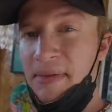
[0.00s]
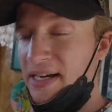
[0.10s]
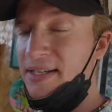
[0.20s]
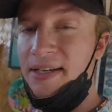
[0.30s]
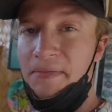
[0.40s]

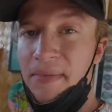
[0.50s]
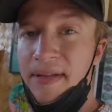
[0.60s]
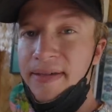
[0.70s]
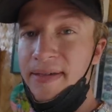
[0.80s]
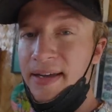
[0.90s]
max a
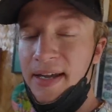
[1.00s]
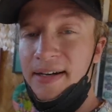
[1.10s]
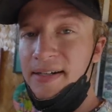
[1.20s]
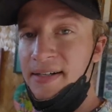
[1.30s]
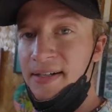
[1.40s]
month, a
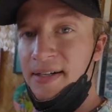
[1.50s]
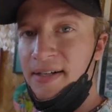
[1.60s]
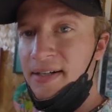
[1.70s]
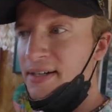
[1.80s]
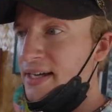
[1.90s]
year.
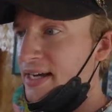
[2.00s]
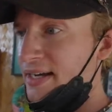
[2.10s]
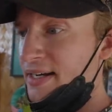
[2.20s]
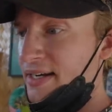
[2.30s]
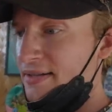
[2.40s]

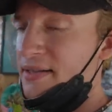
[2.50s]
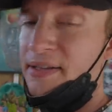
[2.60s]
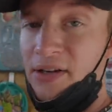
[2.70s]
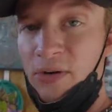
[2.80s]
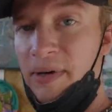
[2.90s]
And then
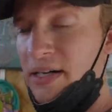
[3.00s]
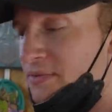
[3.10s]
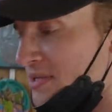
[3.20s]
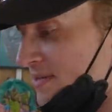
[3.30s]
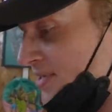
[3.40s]
they go back up the